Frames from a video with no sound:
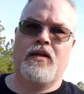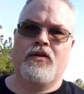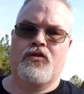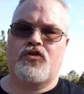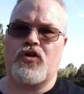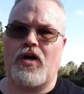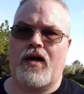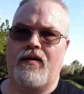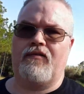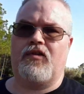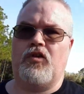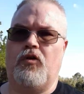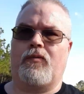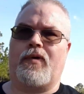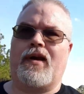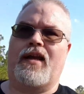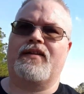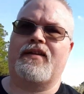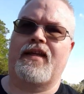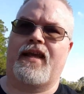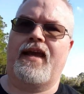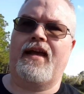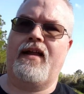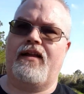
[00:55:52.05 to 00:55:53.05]
traveling
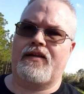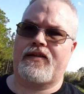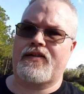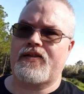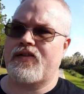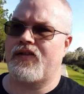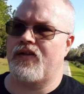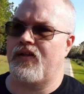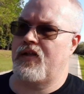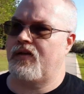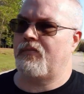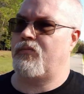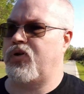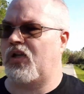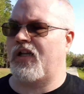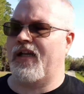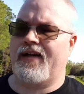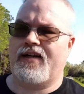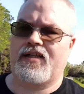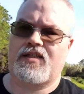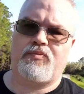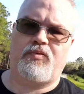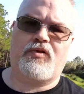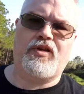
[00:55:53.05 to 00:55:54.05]
around the galaxy,
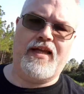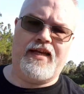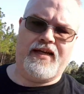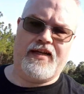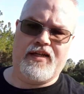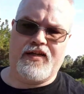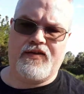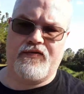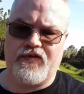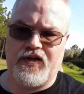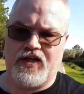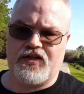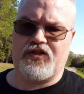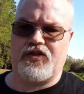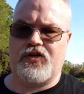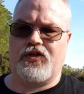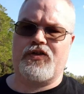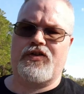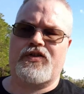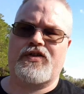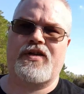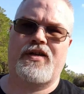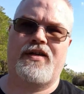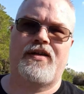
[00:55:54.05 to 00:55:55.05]
planet to planet
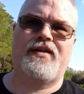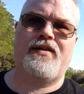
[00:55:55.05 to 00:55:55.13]
adventures.